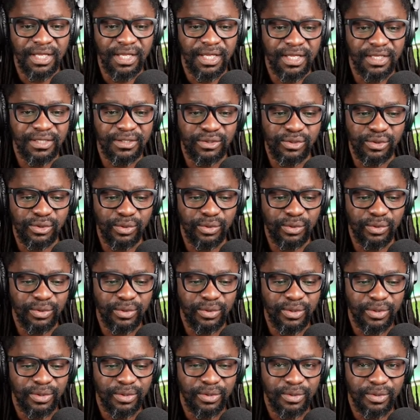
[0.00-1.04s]
And so
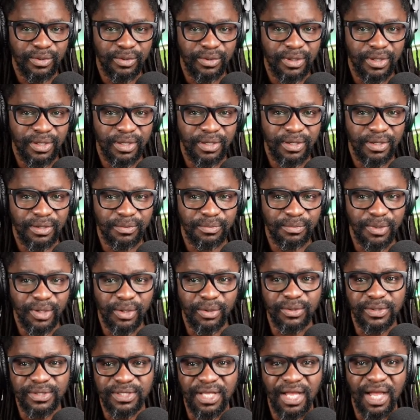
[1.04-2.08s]

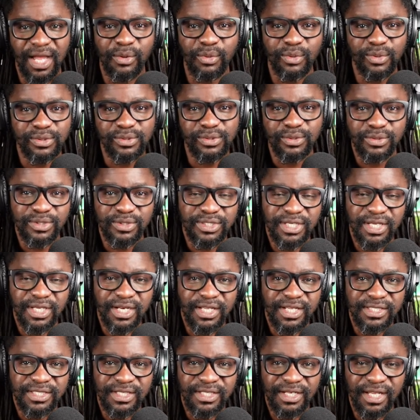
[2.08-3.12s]
because I was not
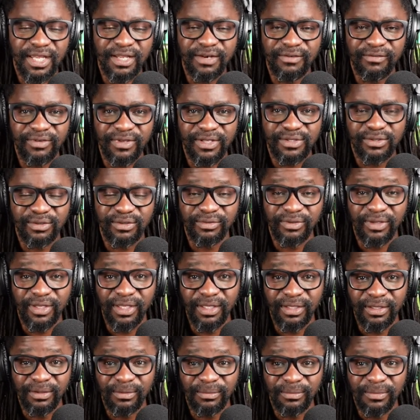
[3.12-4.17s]
jealous and envious of
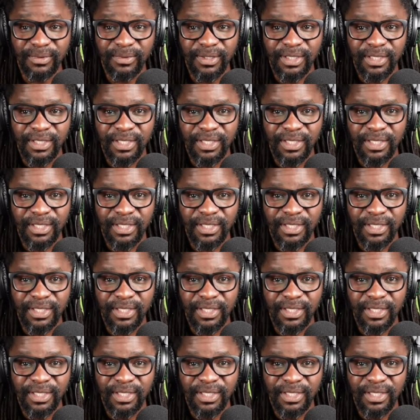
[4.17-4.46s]
him,